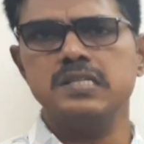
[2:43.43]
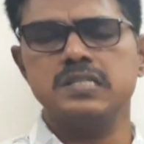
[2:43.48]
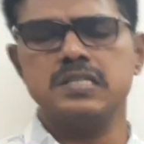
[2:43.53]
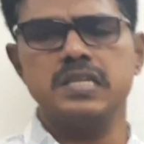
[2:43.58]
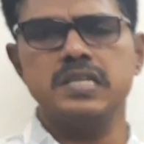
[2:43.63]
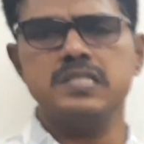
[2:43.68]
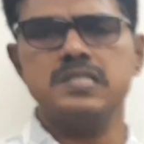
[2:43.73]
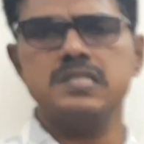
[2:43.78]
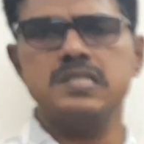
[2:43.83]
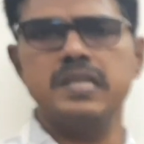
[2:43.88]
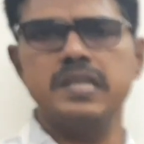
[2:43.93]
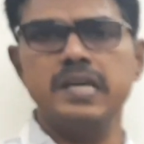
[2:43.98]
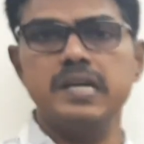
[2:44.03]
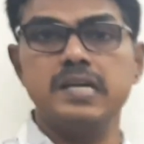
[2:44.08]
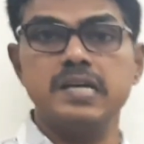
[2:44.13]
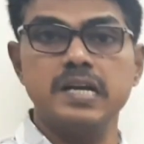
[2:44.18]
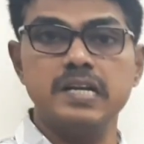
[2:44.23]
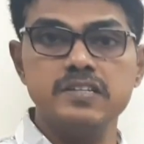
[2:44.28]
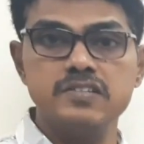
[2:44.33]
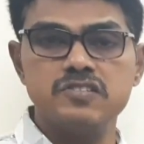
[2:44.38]
stationery
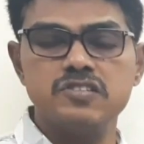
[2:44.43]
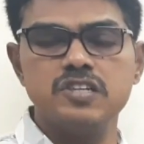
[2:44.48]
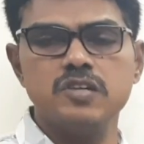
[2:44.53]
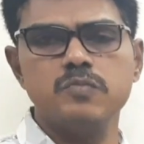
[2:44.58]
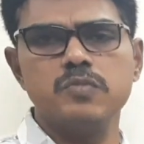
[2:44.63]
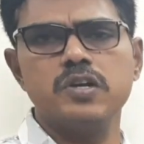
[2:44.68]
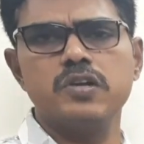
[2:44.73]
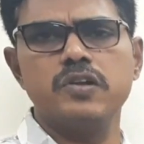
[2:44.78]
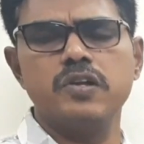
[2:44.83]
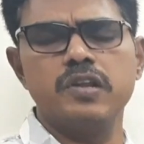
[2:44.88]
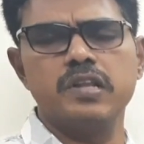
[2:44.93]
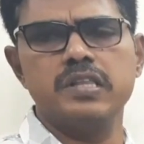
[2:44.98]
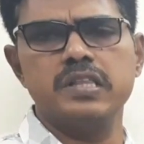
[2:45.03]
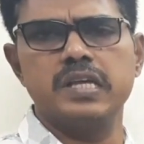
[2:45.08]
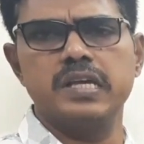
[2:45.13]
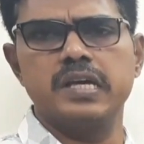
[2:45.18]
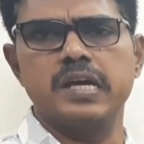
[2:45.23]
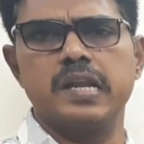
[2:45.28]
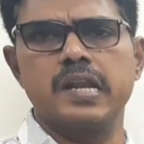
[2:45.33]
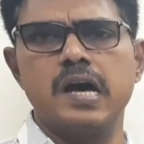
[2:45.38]
consumed during
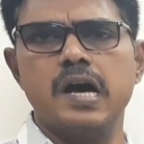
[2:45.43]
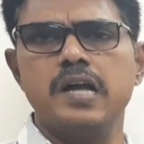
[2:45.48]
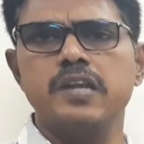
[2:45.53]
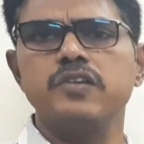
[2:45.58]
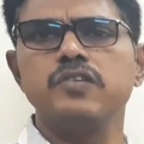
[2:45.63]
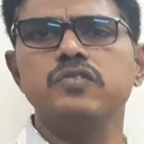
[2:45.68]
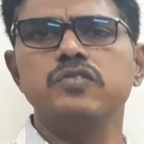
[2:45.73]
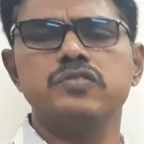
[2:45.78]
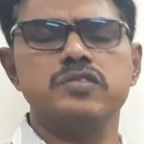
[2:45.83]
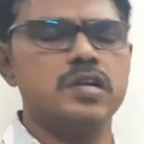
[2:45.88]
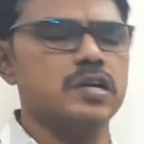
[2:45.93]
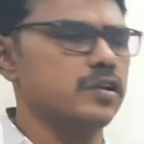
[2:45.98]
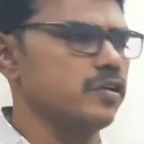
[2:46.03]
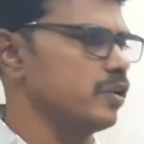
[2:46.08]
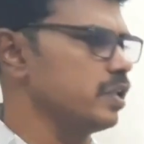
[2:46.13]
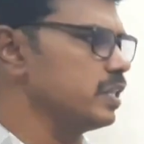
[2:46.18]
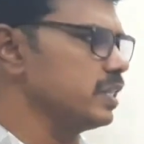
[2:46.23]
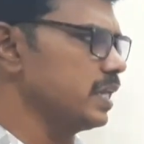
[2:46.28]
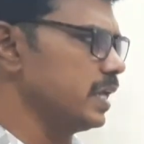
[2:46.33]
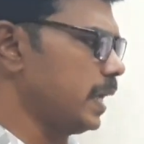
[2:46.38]
the year or used
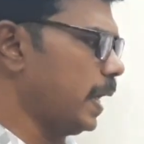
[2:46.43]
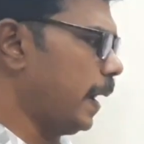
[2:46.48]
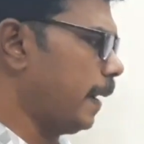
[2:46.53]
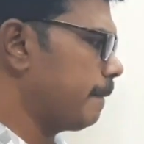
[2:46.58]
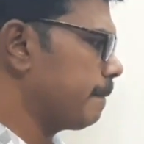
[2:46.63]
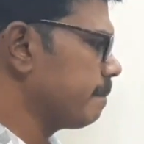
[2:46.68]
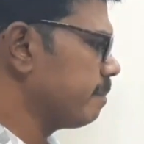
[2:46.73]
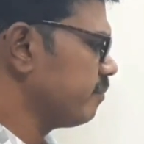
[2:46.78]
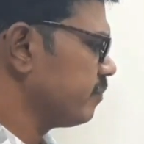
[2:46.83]
during the year,